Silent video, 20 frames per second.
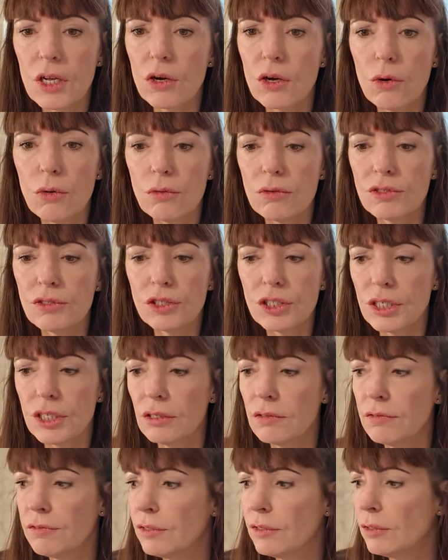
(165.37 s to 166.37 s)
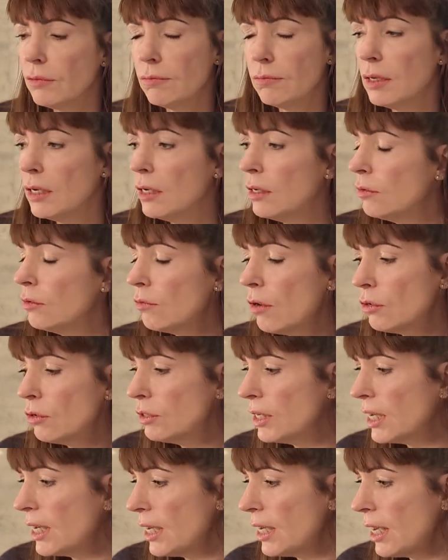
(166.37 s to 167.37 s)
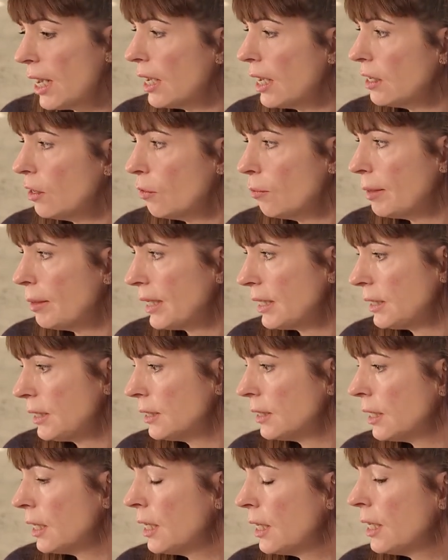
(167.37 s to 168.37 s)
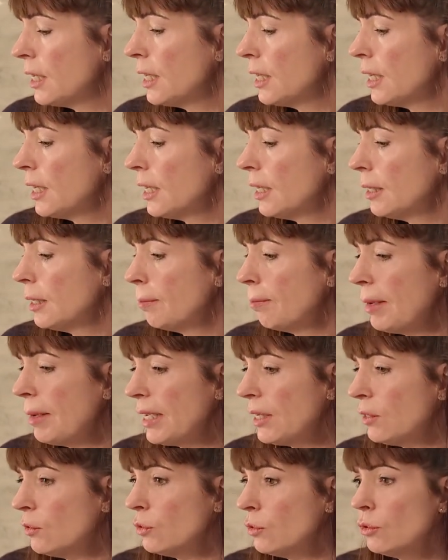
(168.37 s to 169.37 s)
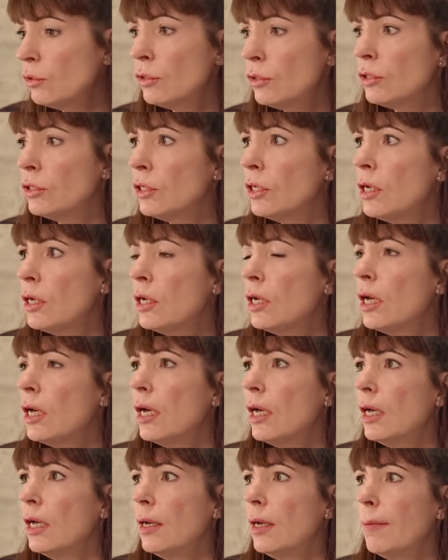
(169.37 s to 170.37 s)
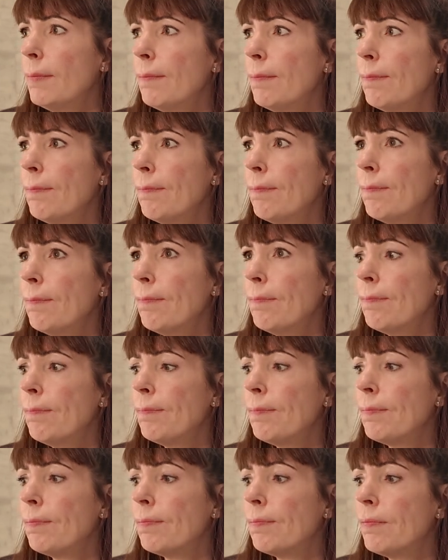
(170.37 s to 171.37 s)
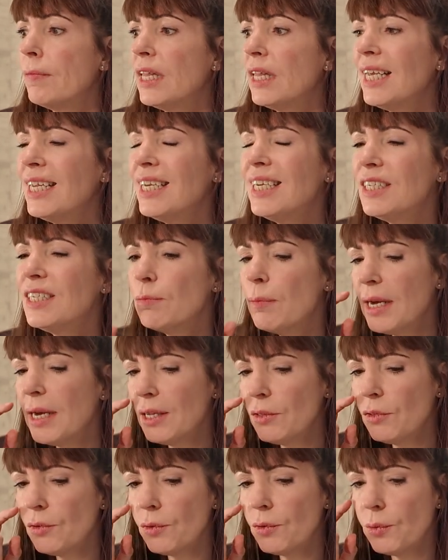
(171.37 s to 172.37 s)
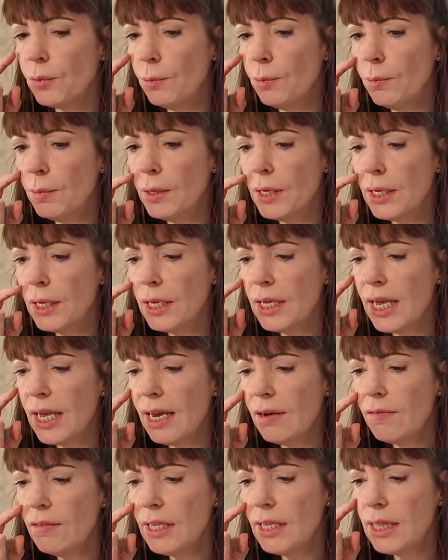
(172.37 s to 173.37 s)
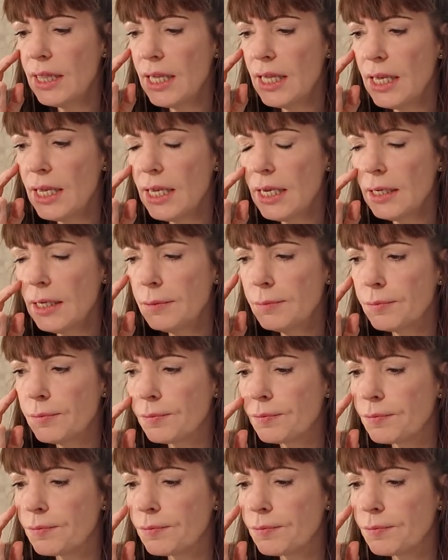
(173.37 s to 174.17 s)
Gold, silver, rosé, I don't mind. Metals. In this bathroom, everything